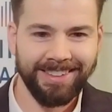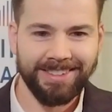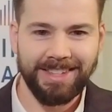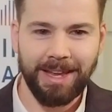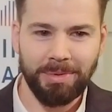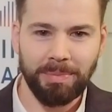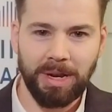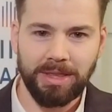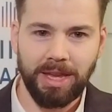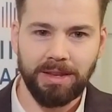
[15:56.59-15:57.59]
statement, but
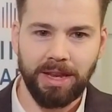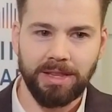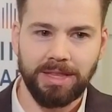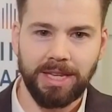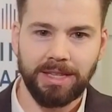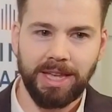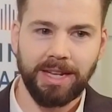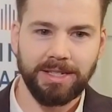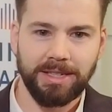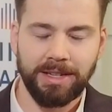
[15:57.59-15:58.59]
I think
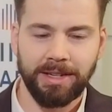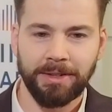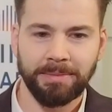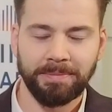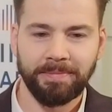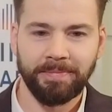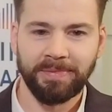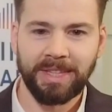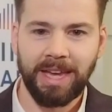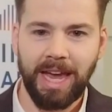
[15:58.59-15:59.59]
that's
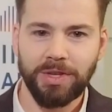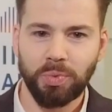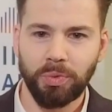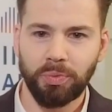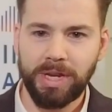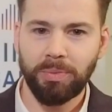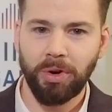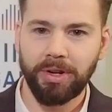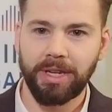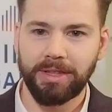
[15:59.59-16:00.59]
as we're
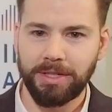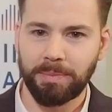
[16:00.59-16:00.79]
reworking these